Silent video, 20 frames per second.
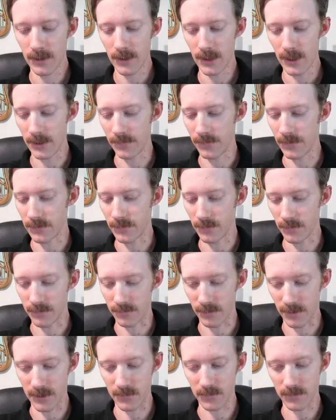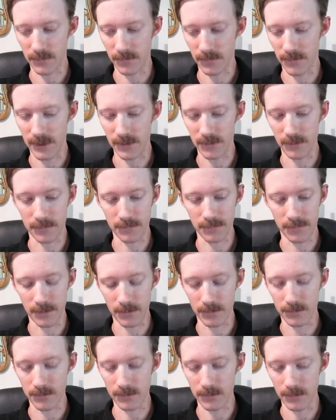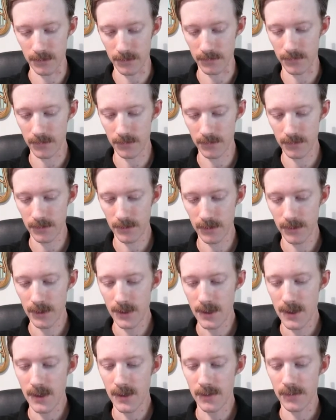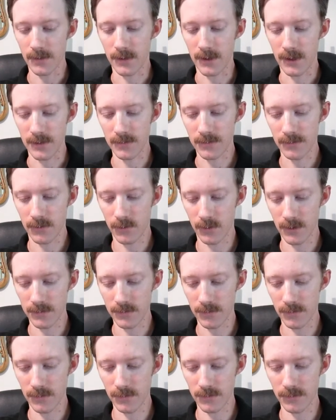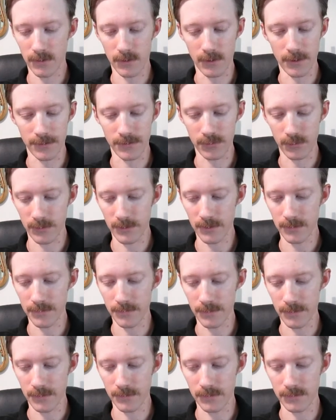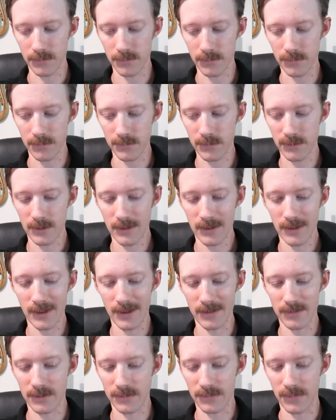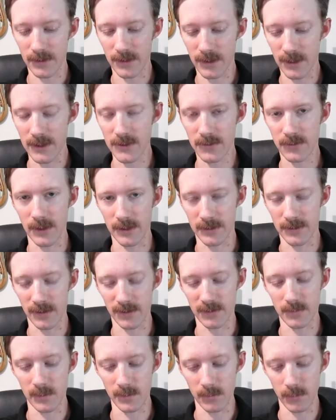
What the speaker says: If its assigned providers fail to deliver, the consequences are as real for the student as if a contract has been